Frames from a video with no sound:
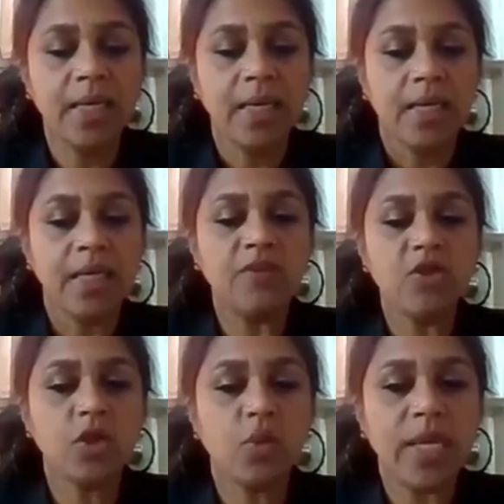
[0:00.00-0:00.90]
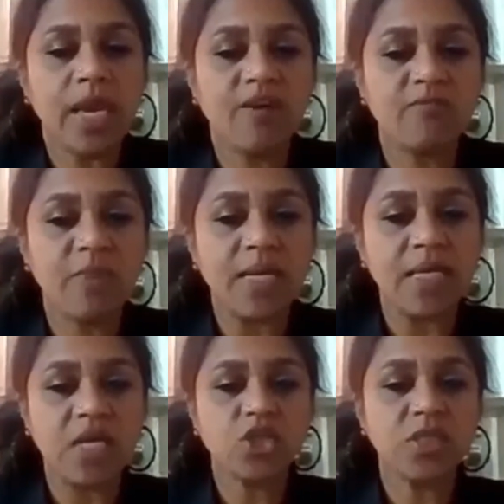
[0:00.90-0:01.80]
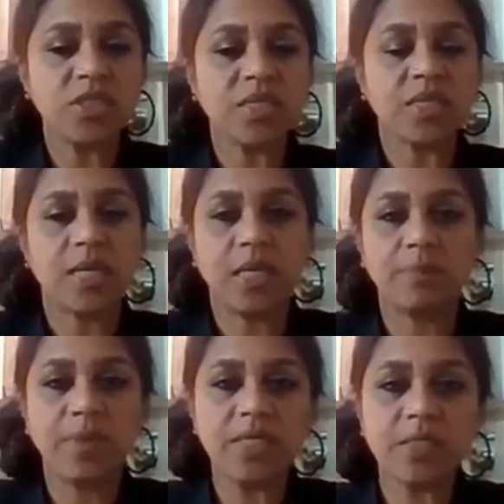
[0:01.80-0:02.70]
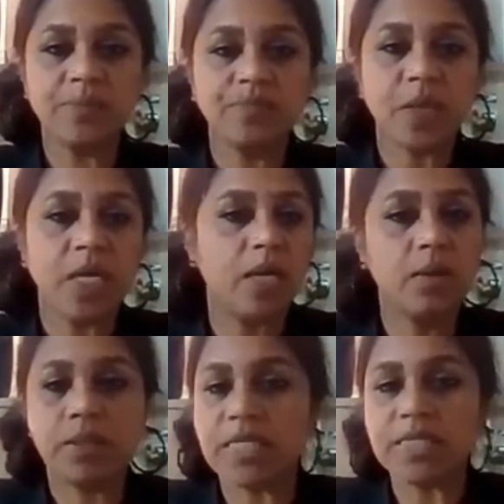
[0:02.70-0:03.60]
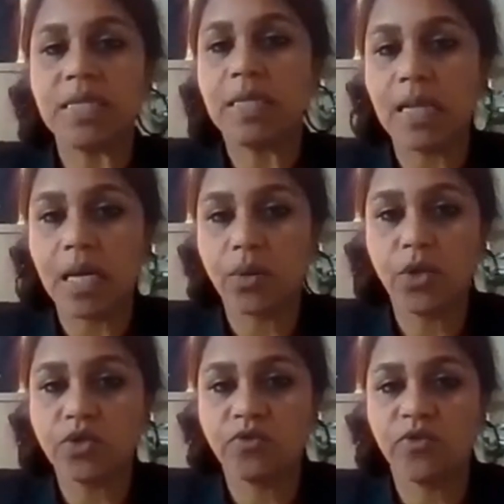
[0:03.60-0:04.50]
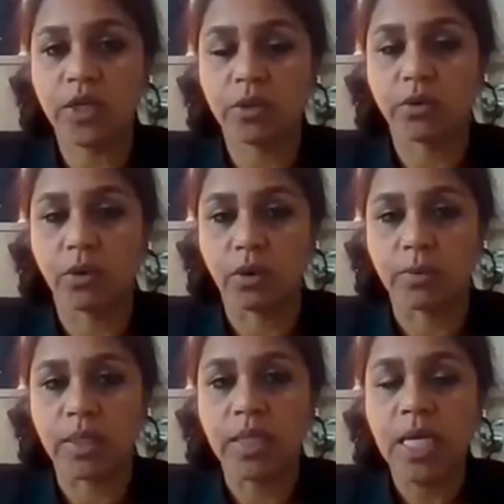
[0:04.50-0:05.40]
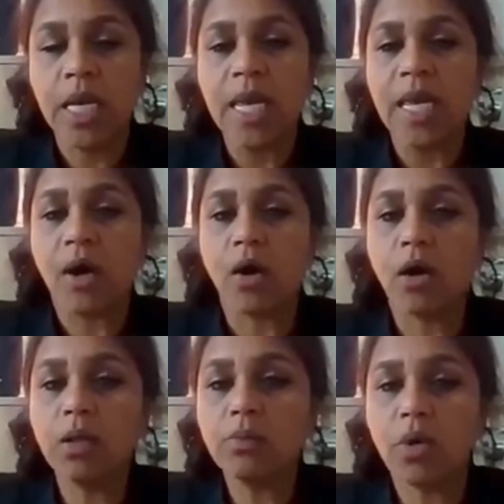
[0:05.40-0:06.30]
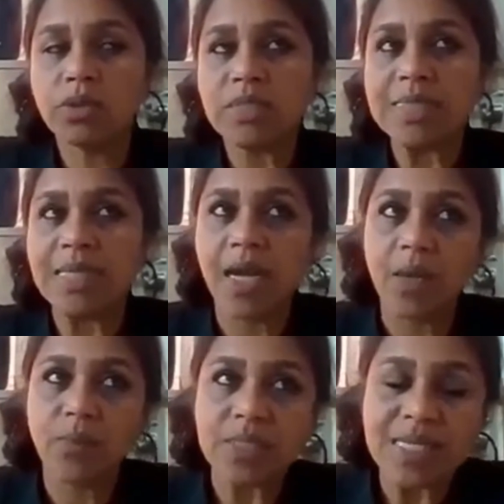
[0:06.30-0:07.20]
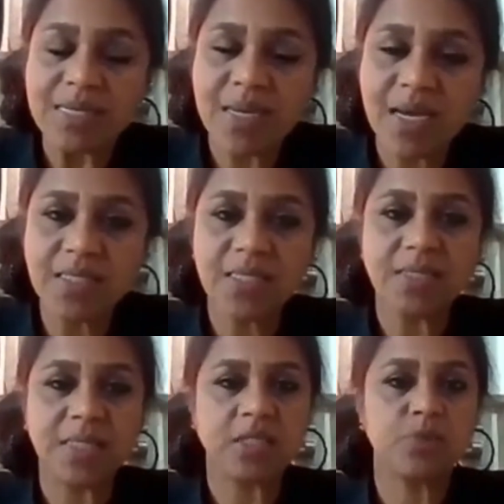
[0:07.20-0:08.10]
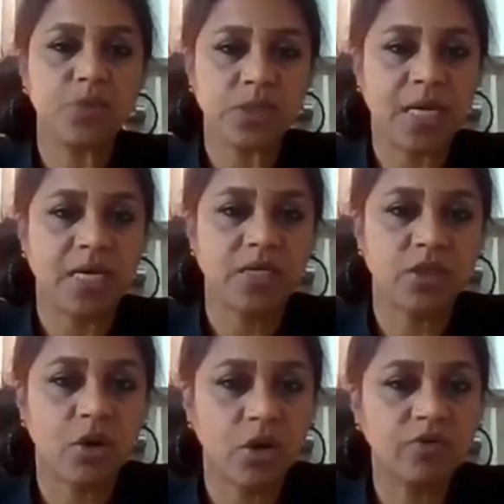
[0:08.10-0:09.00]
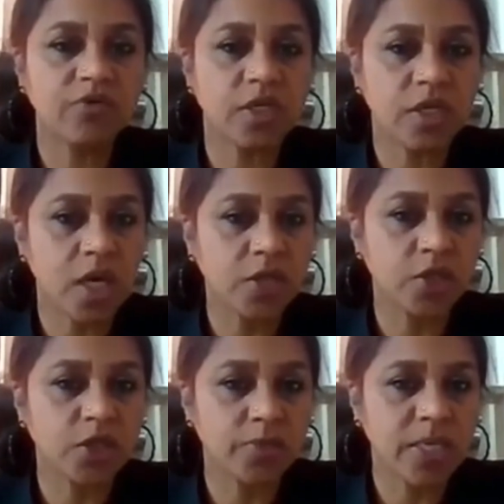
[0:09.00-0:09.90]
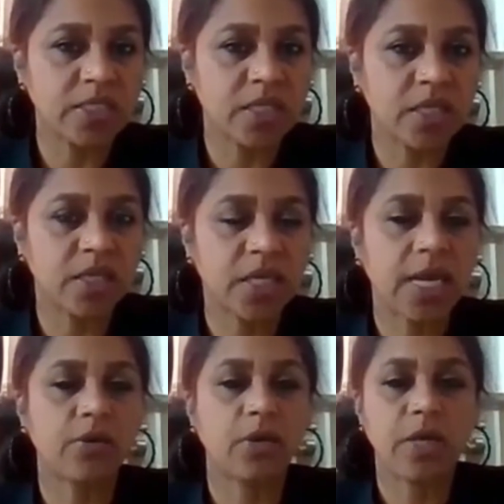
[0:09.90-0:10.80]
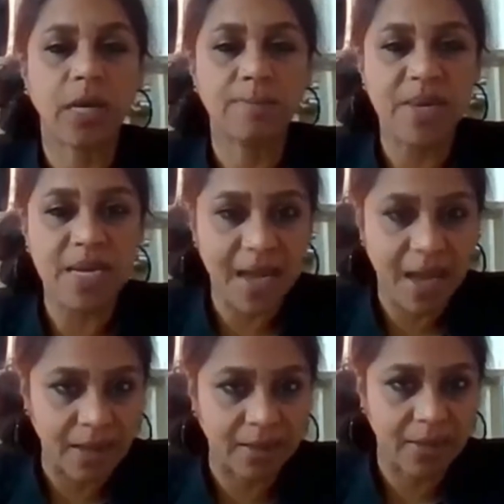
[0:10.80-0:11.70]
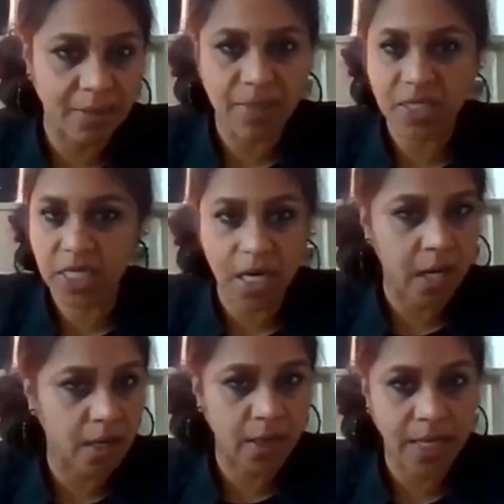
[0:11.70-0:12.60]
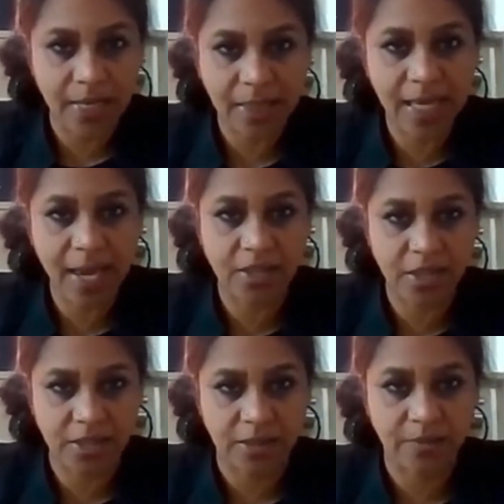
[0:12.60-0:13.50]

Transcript: even though we have medications that help us, doesn't allow you to feel normal. Almost, I would say 96% of the nodules present in the thyroid are benign. That means they are not cancer.